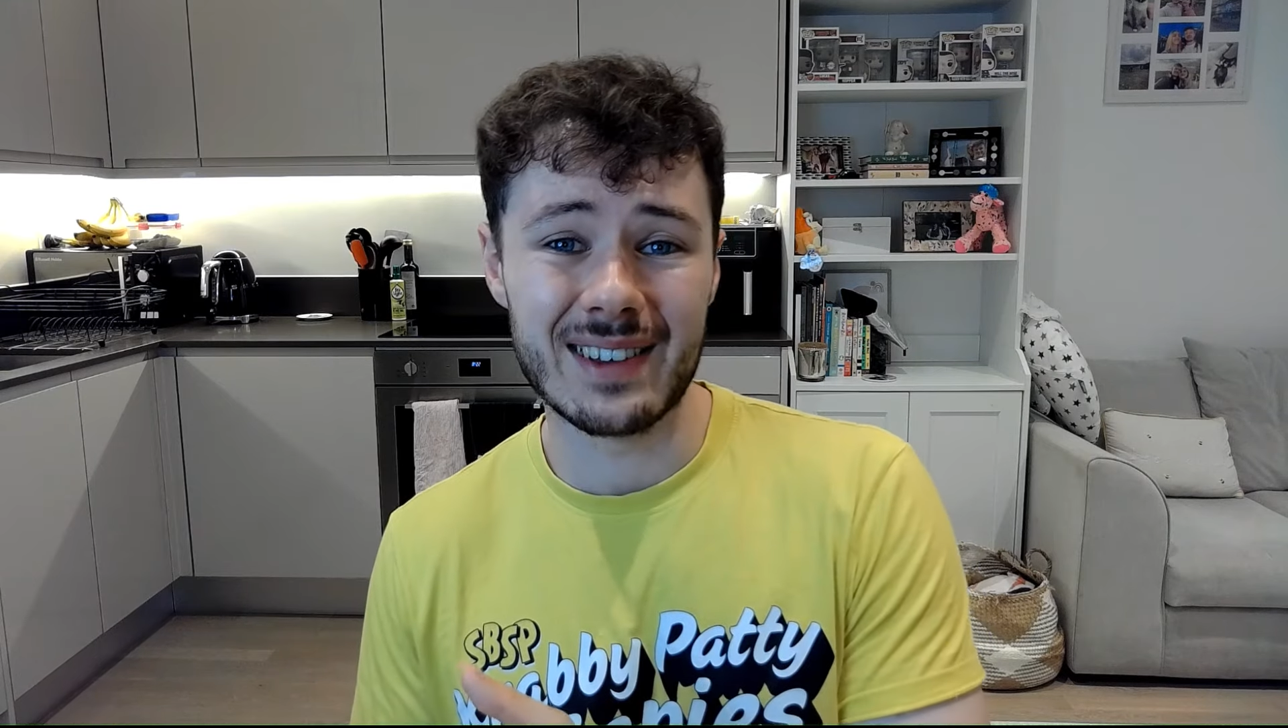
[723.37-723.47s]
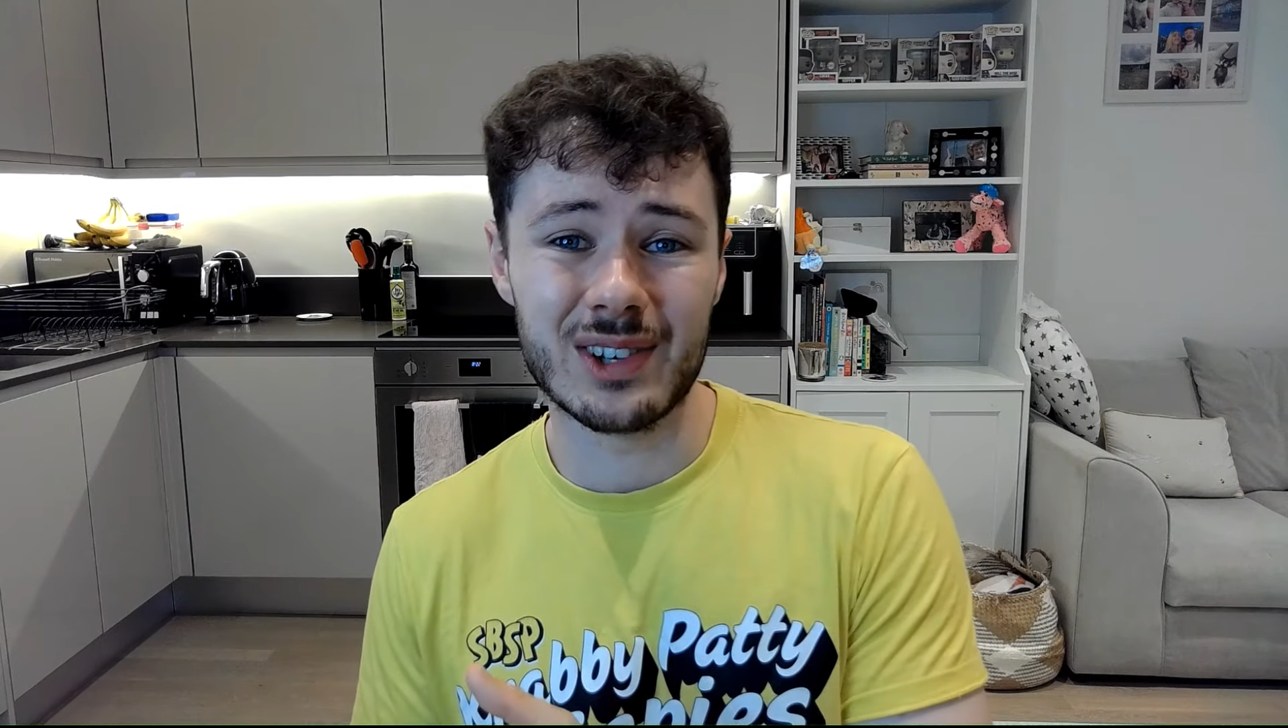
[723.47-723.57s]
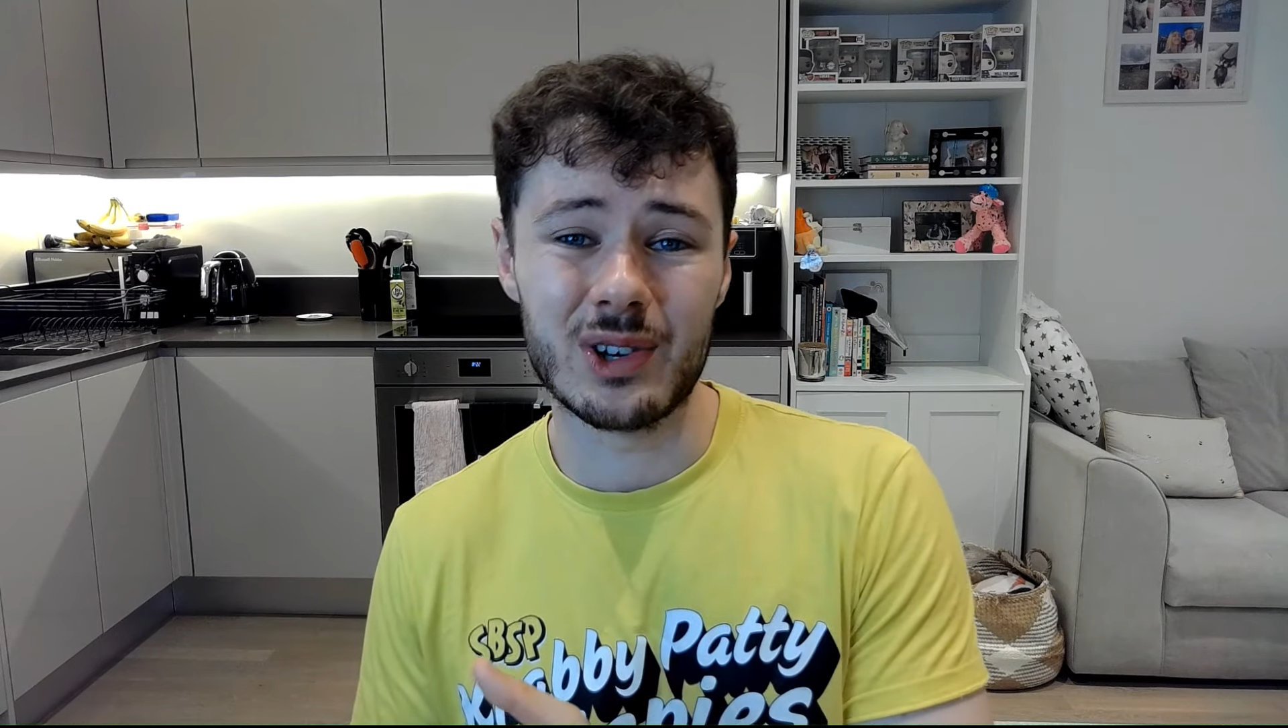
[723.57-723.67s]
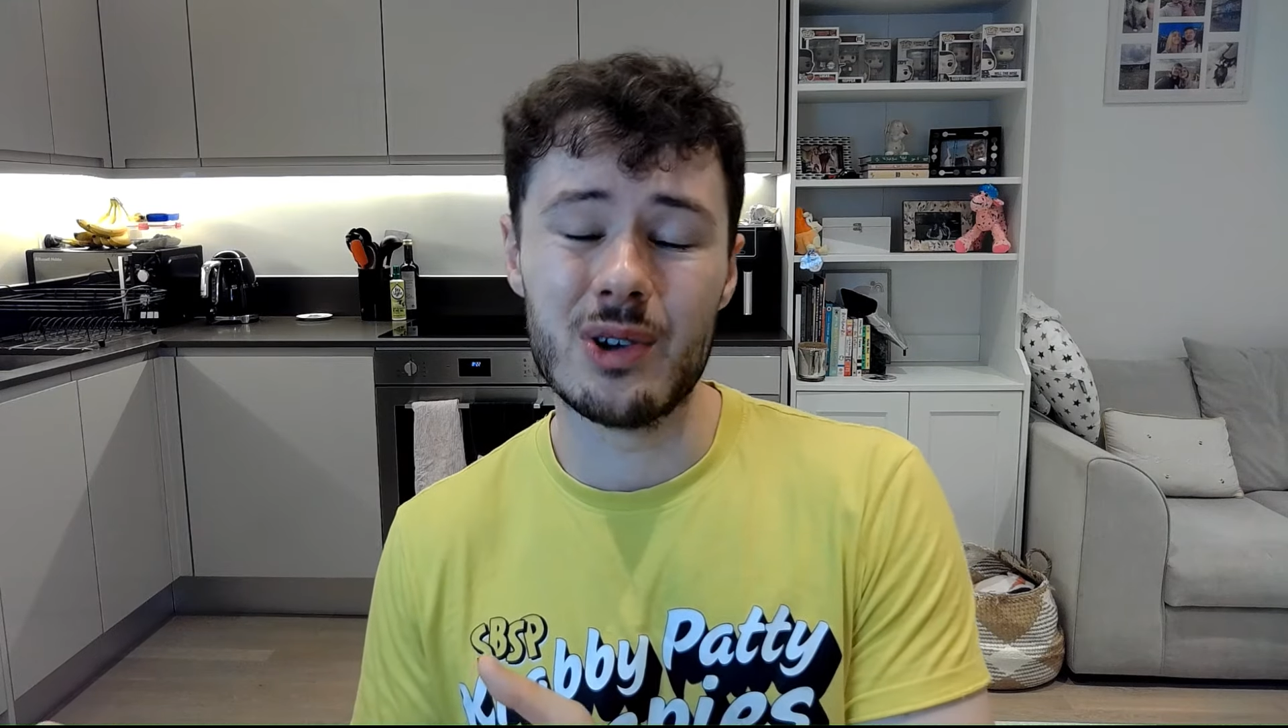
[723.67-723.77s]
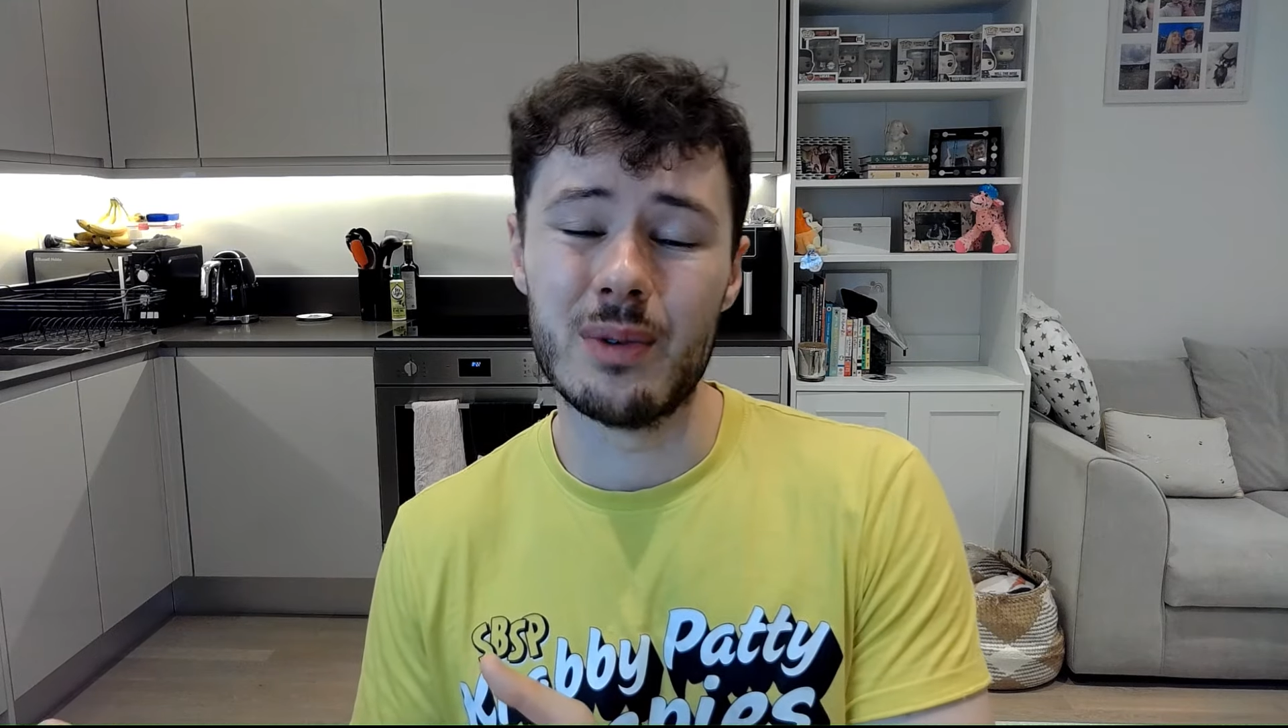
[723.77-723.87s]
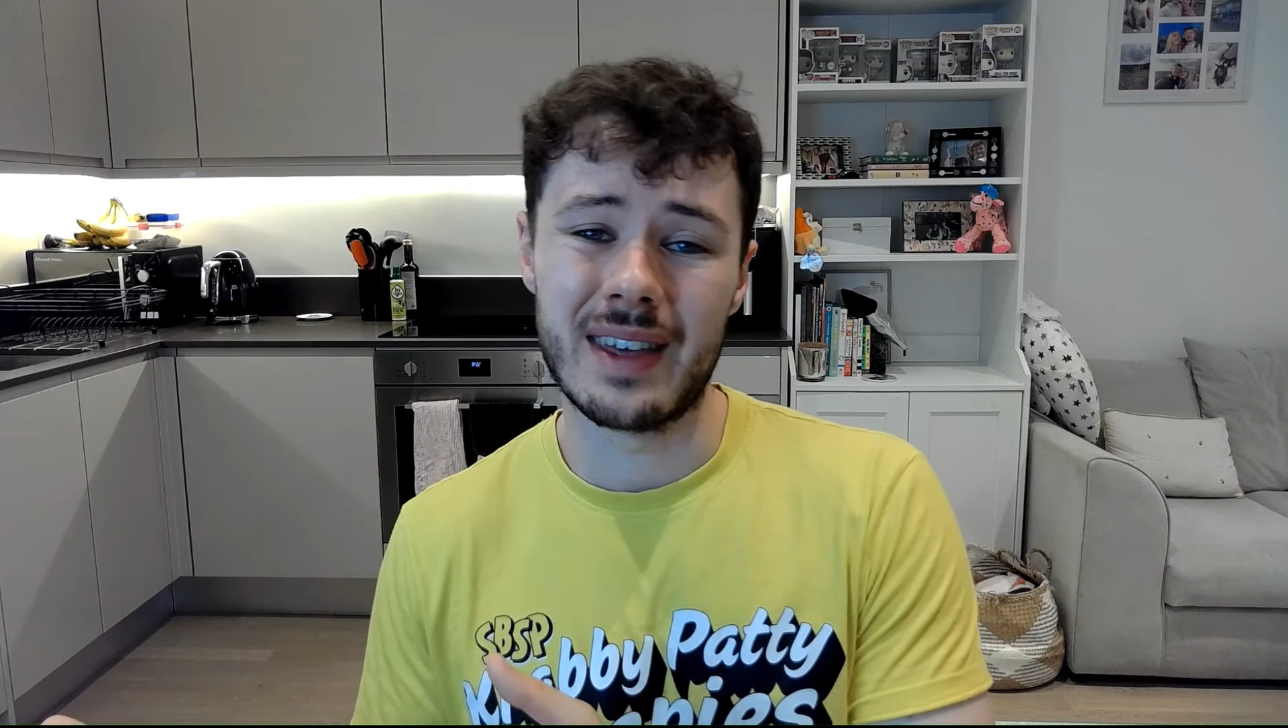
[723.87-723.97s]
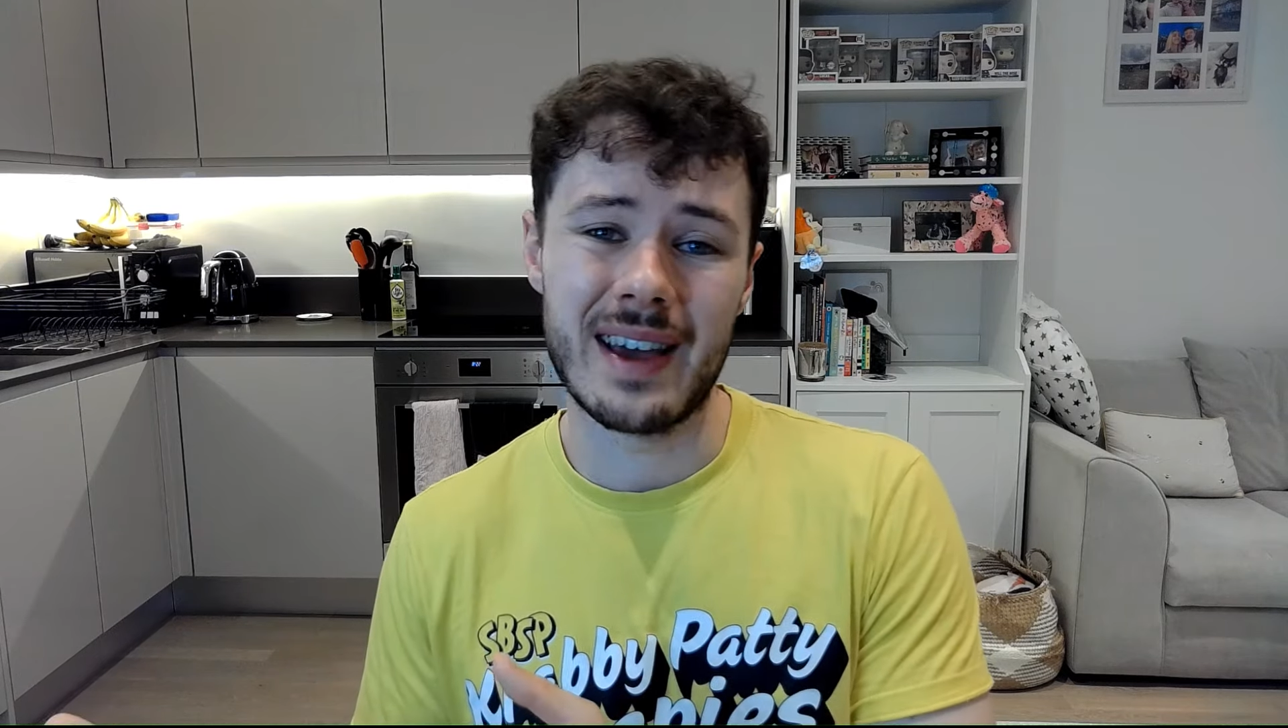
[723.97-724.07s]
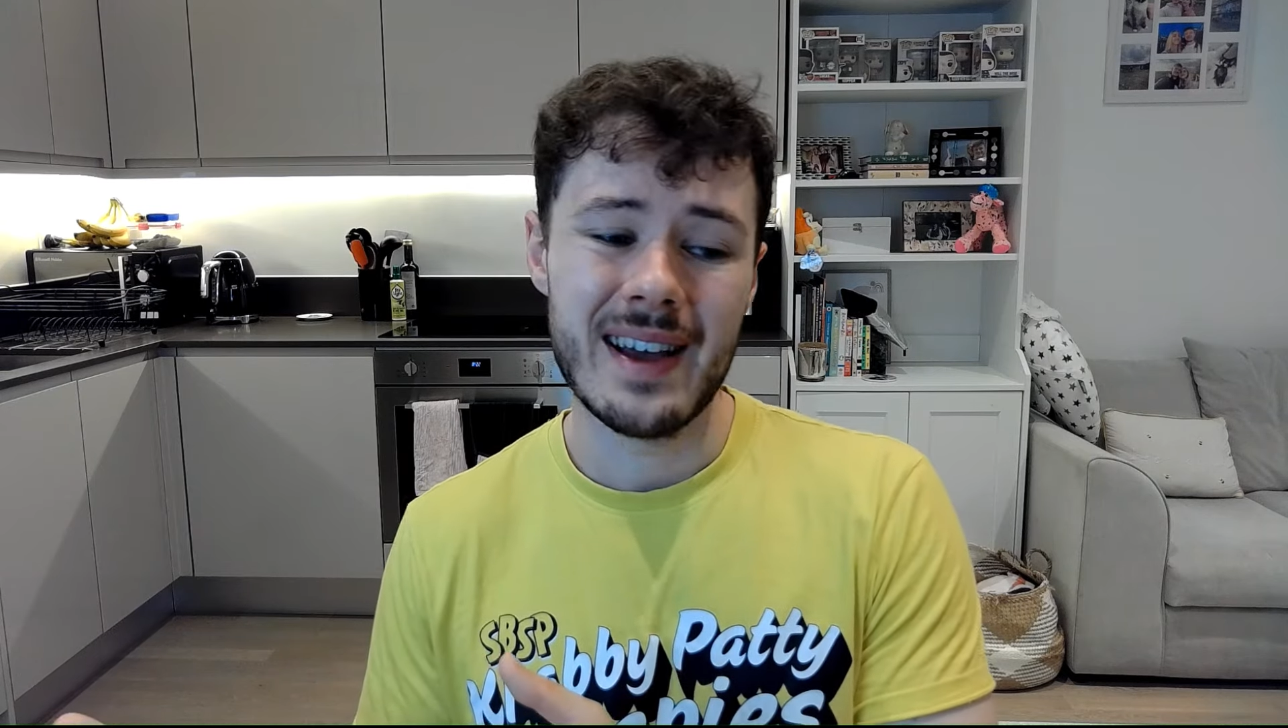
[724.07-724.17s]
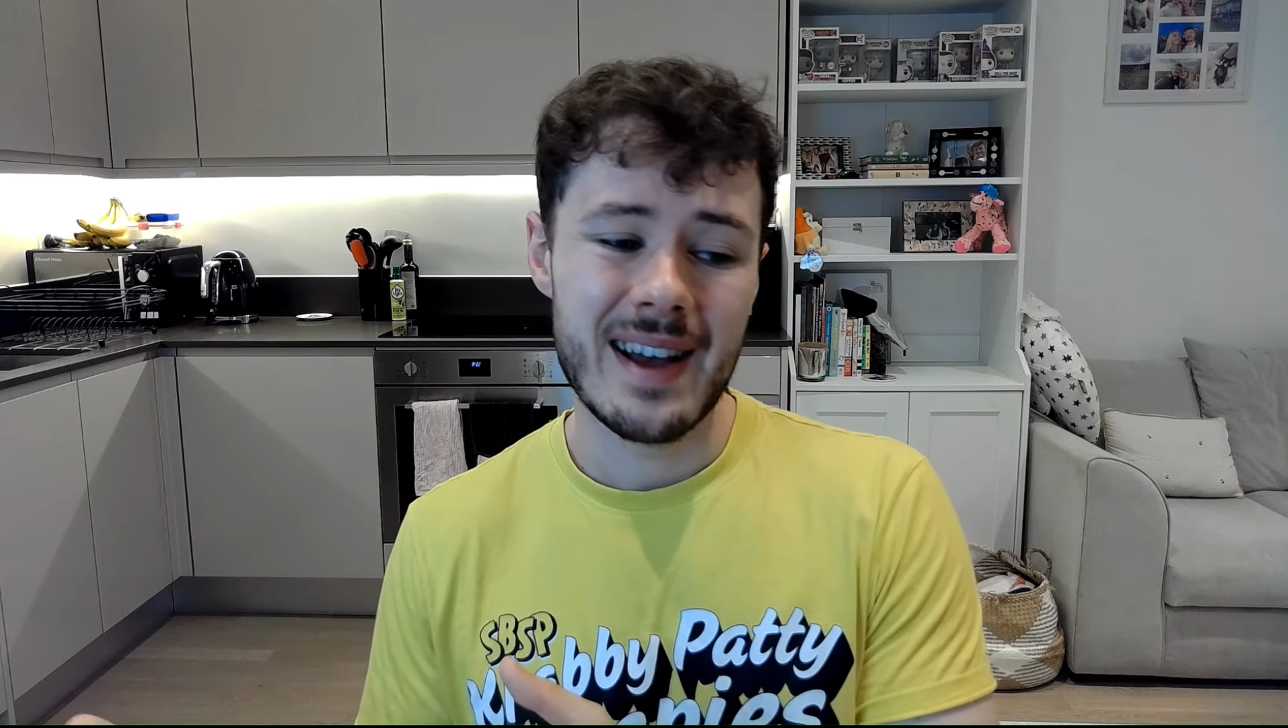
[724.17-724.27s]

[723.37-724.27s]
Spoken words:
to do with it.